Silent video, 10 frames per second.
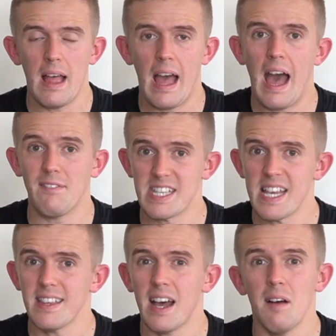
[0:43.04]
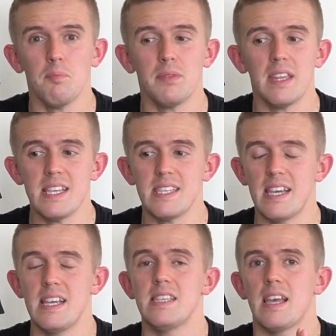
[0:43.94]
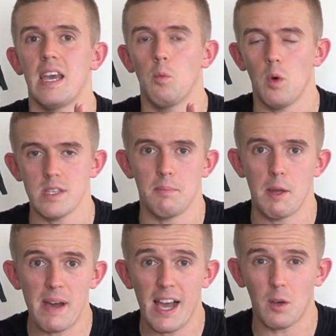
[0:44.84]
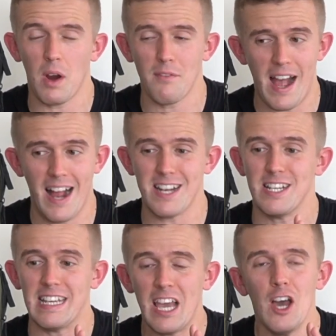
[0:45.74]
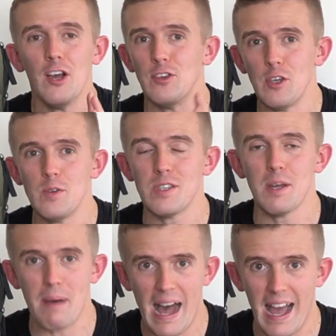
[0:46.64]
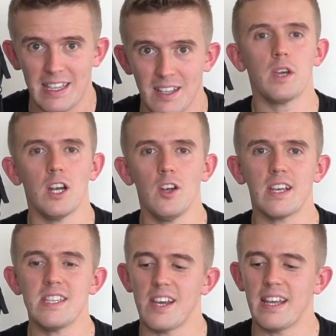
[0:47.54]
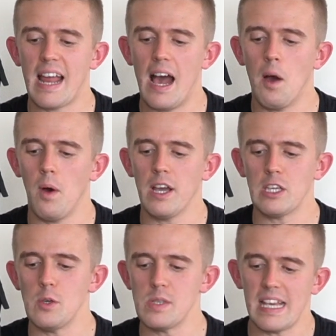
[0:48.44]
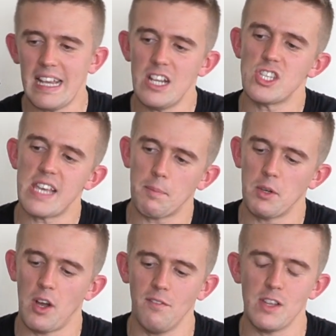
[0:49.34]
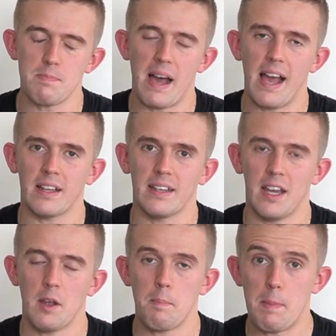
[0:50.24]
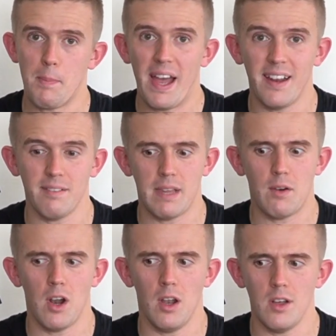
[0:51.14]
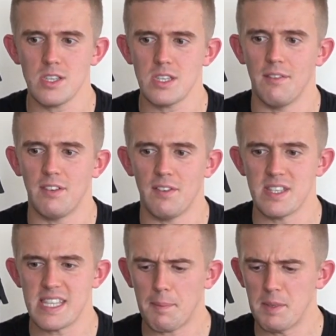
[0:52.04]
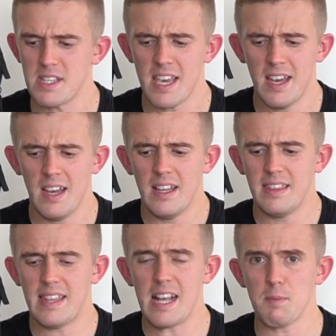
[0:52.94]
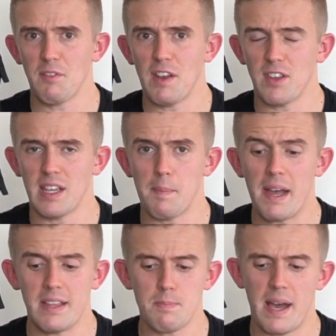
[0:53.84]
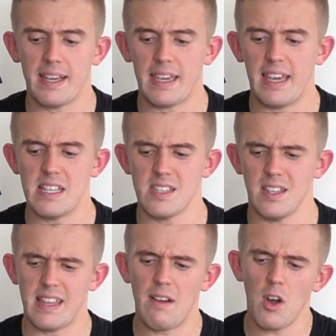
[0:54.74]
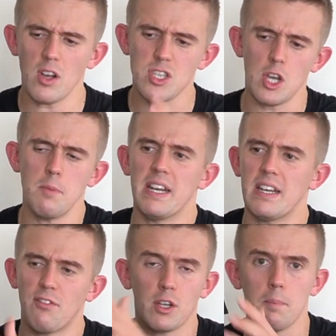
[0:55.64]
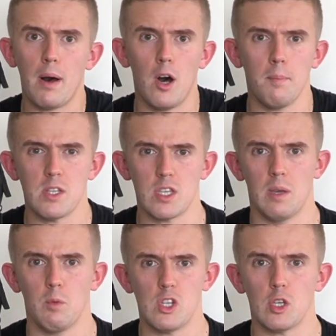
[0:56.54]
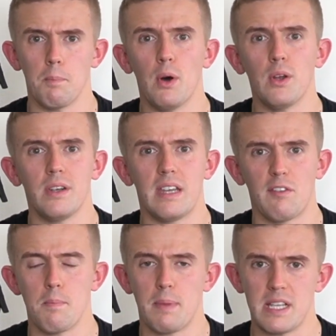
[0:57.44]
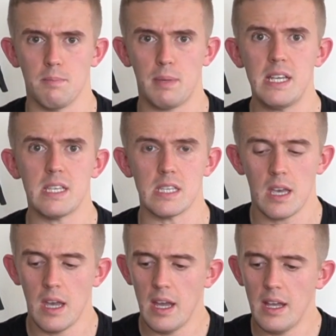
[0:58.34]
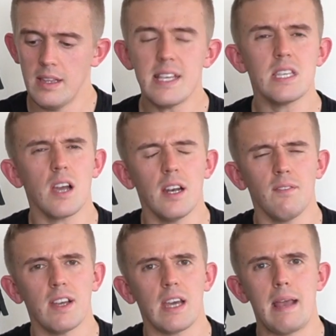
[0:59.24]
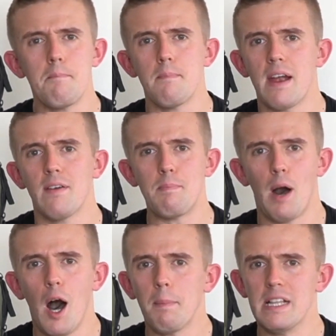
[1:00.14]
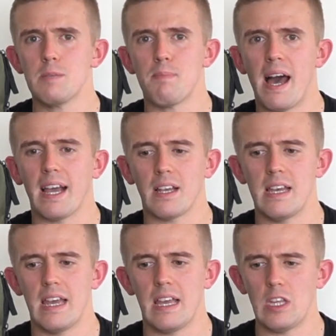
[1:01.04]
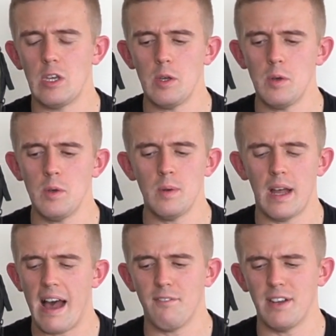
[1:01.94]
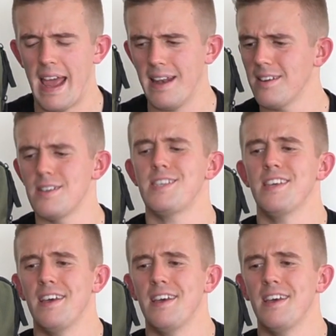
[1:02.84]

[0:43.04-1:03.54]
Having said that, this is a what's in my bag where I've actually used the bag. We're going to look inside how I use each segment of this bag. Now, be prepared, there are lots of different segments. That's my favorite thing about this bag, is that there are so many different compartments in which you can put different bits and pieces. This is kind of like a Mary Poppins bag. You have an endless